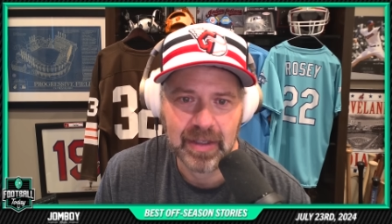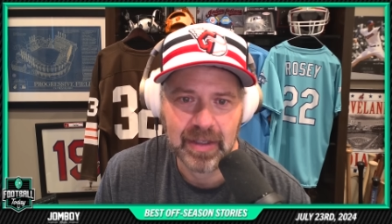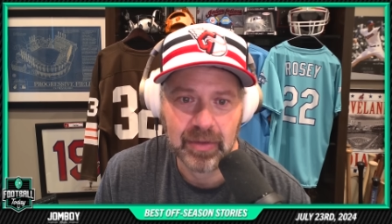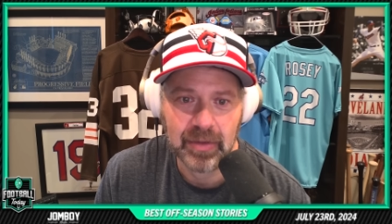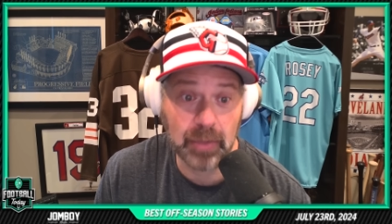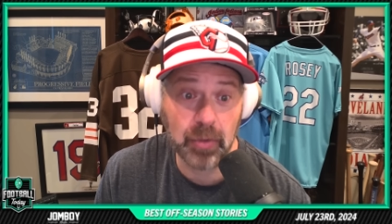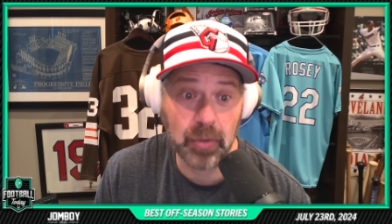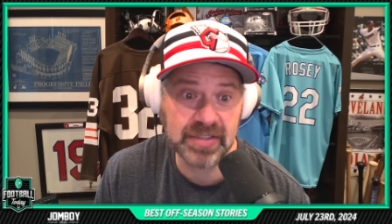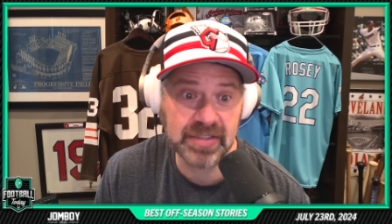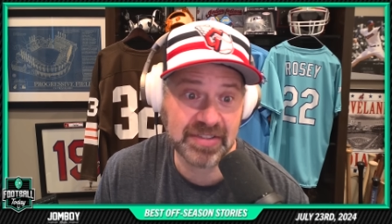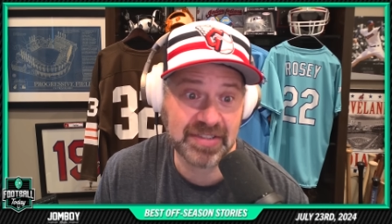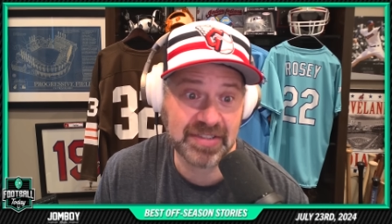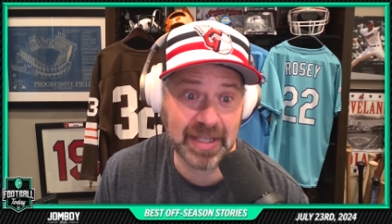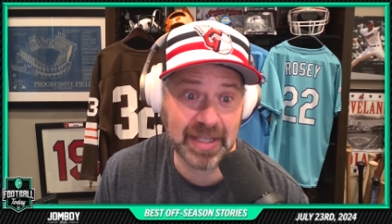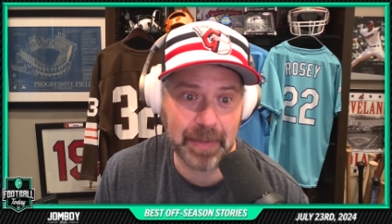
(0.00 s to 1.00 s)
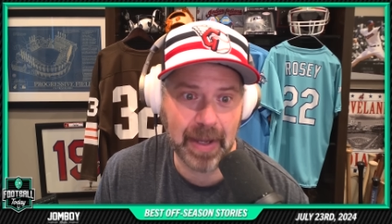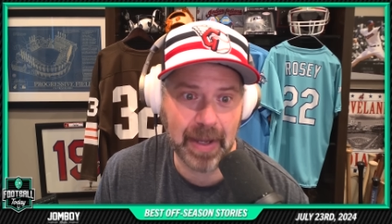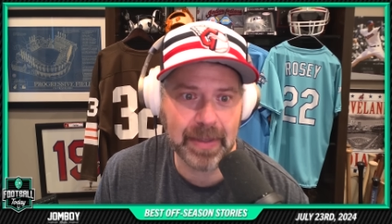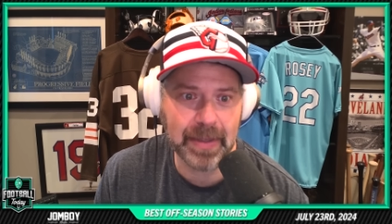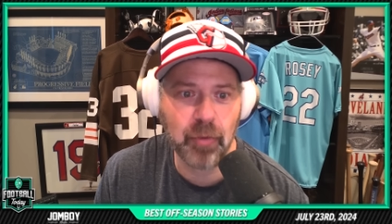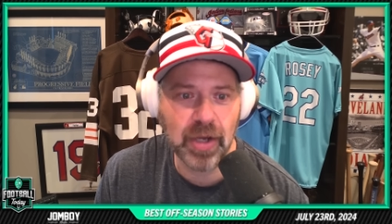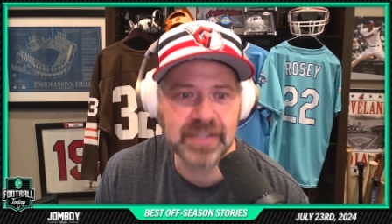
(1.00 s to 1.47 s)
Well, it was a slip
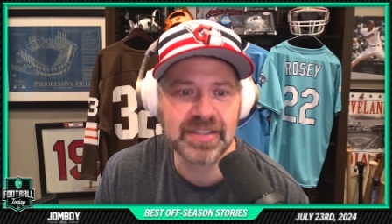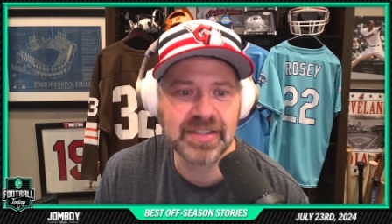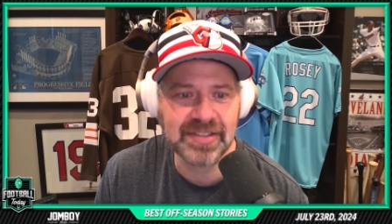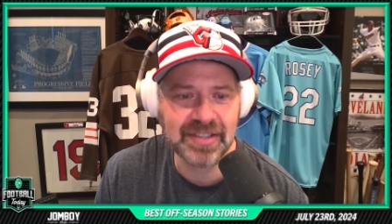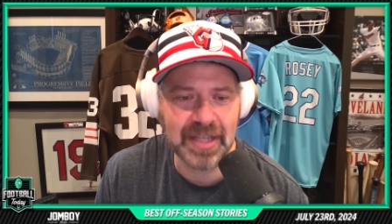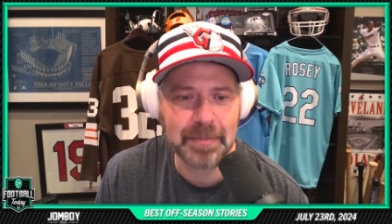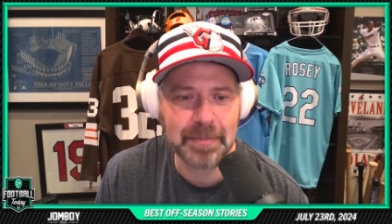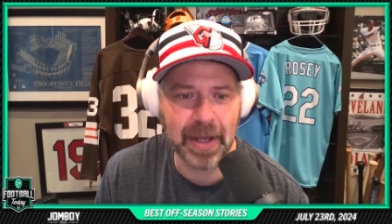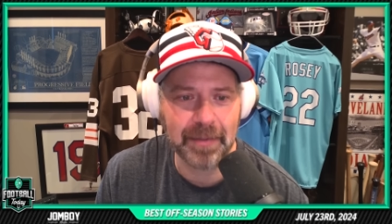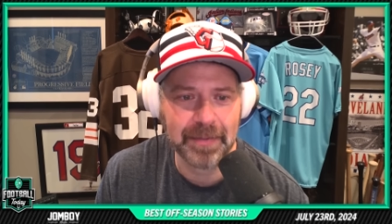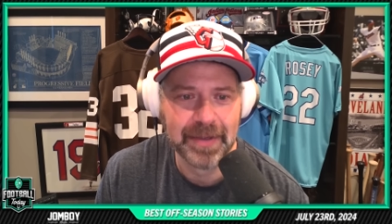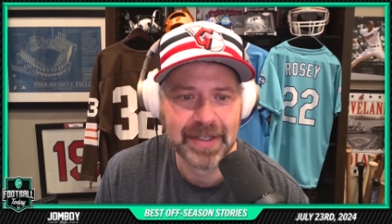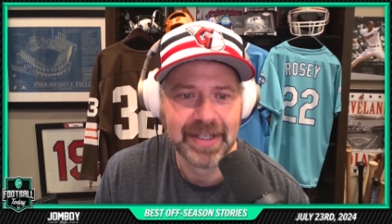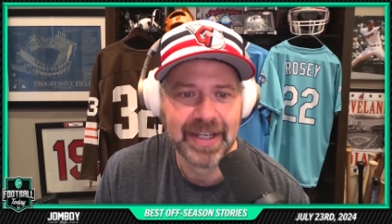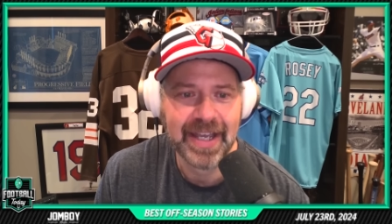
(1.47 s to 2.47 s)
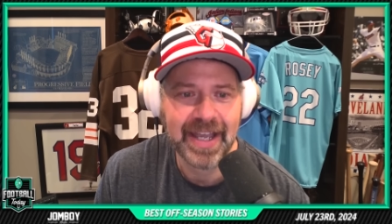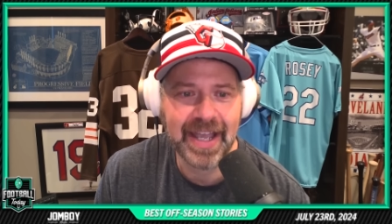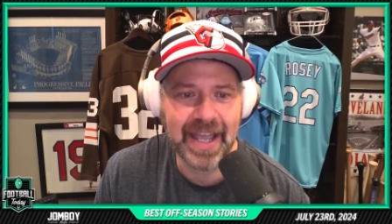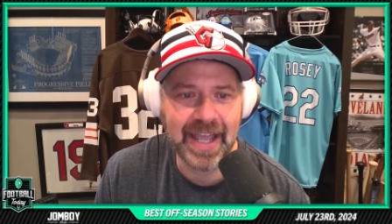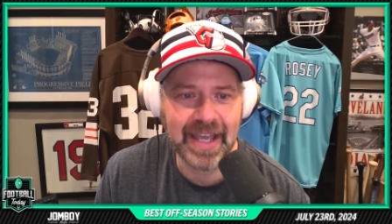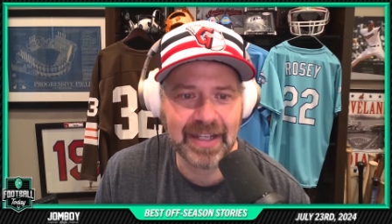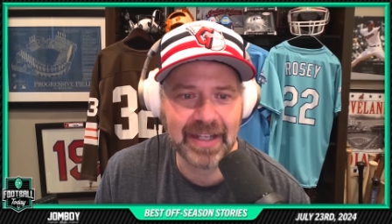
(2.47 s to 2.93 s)
up. It was a slip up,
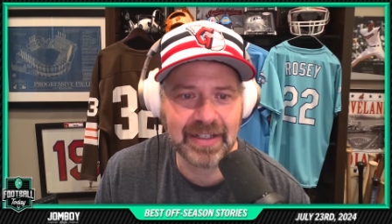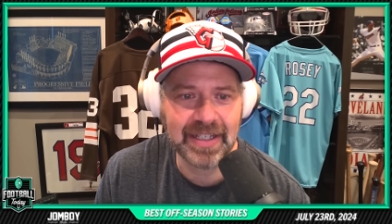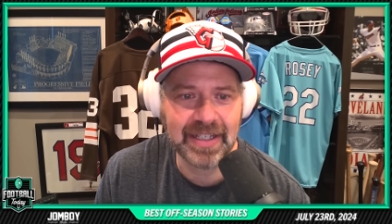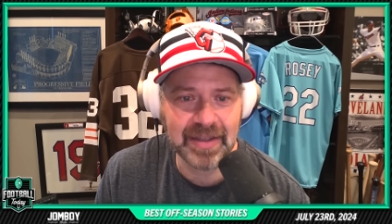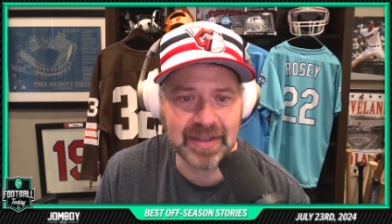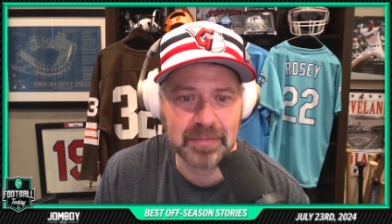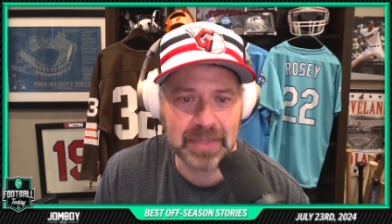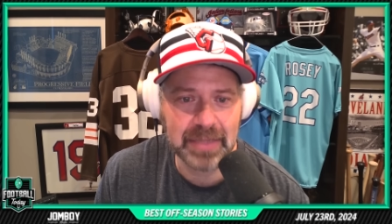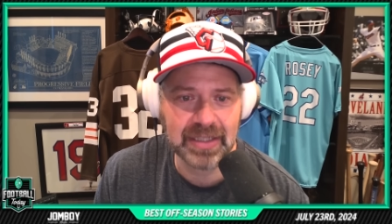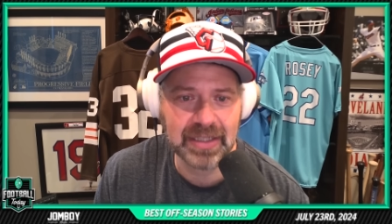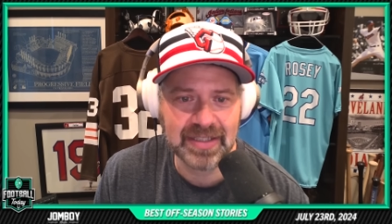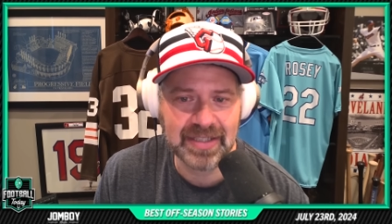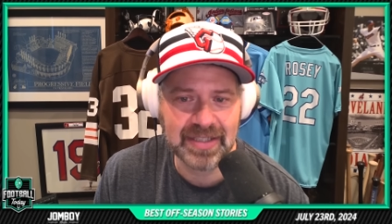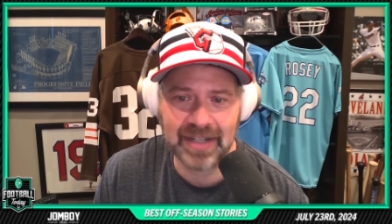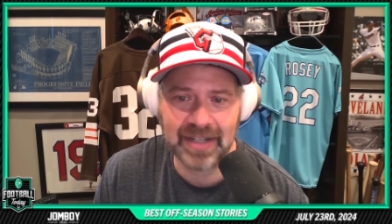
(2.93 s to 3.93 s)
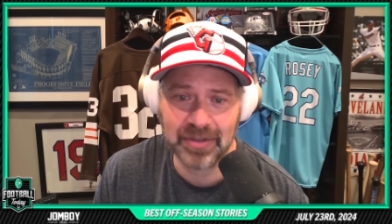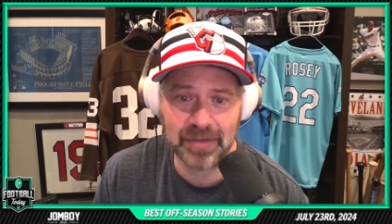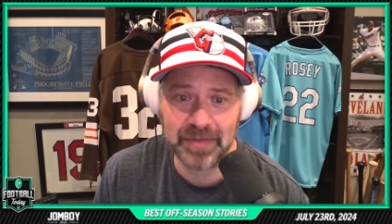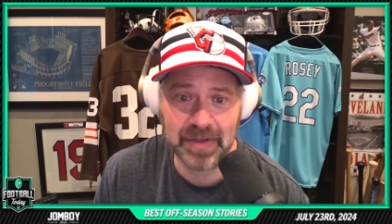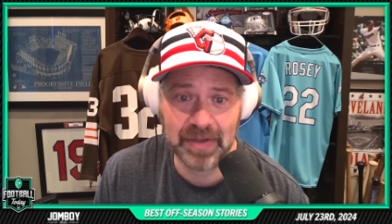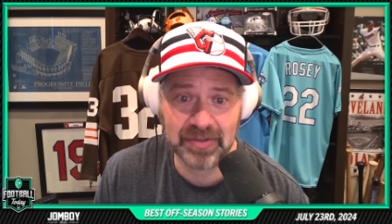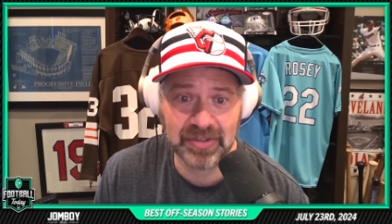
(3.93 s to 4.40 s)
and in the middle of the, I don't know
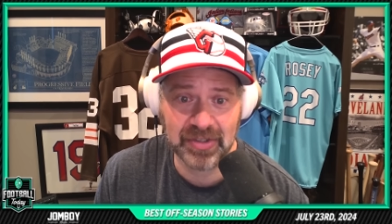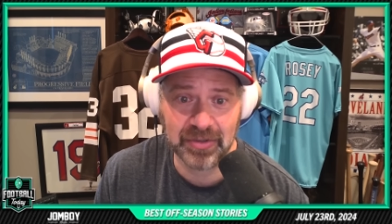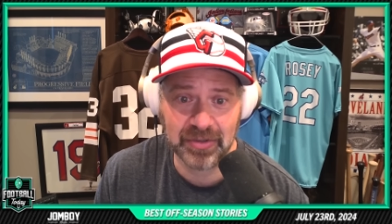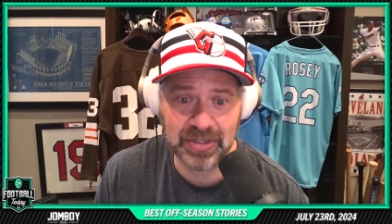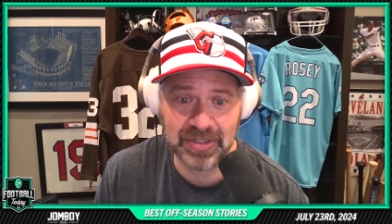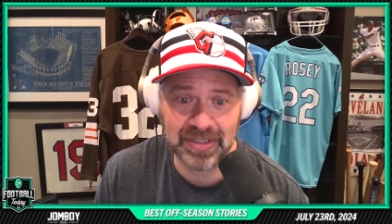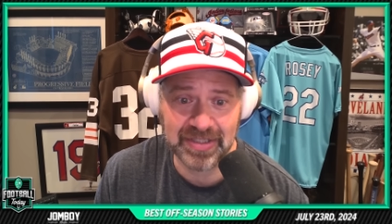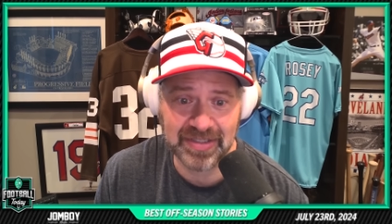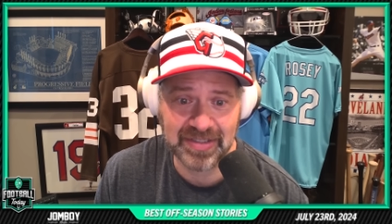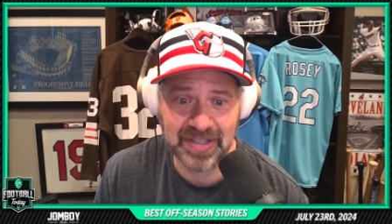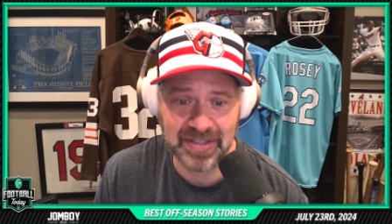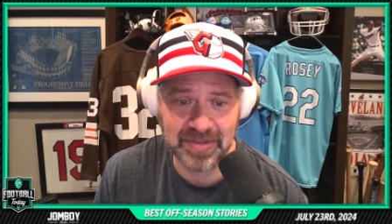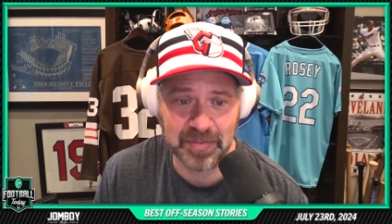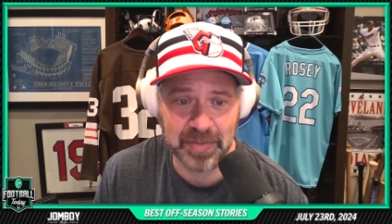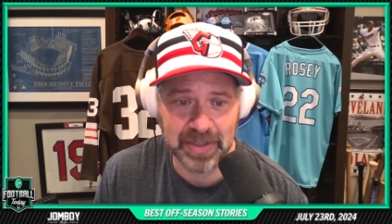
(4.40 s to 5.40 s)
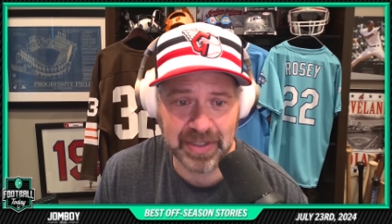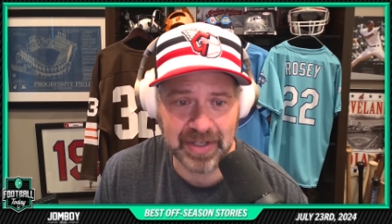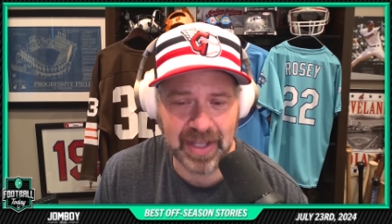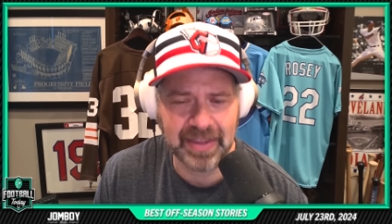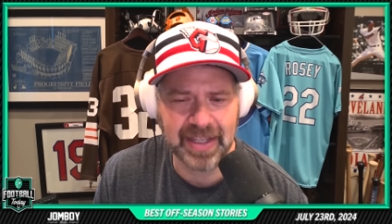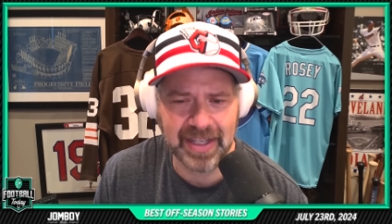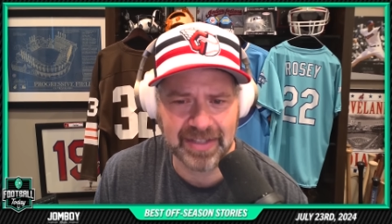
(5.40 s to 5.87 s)
if I've ever told you this, Justin, but
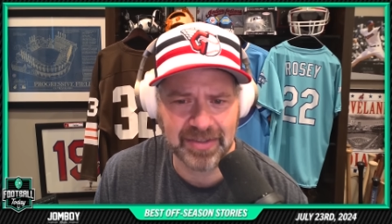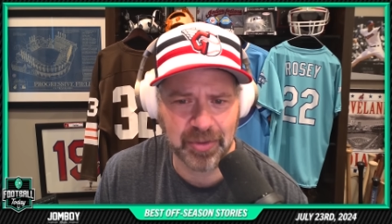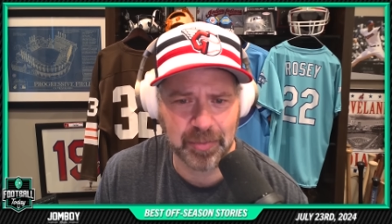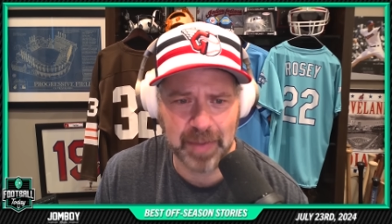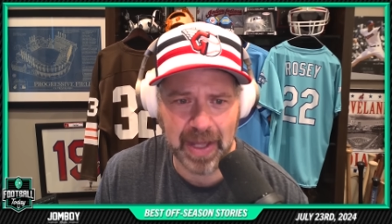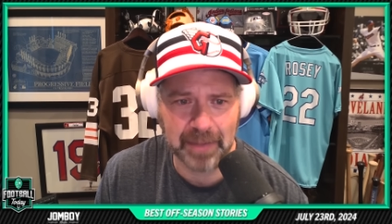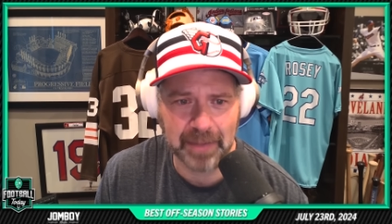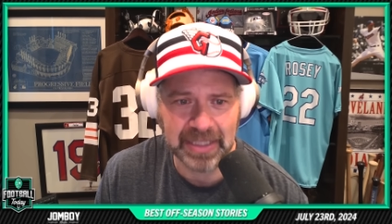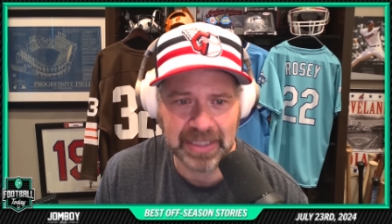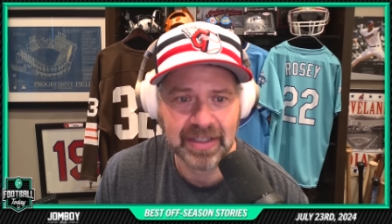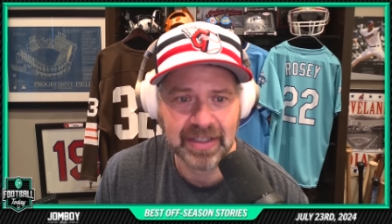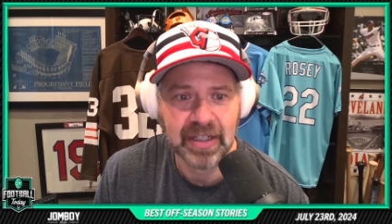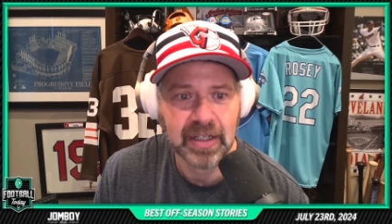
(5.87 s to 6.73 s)
I think I told Bobby.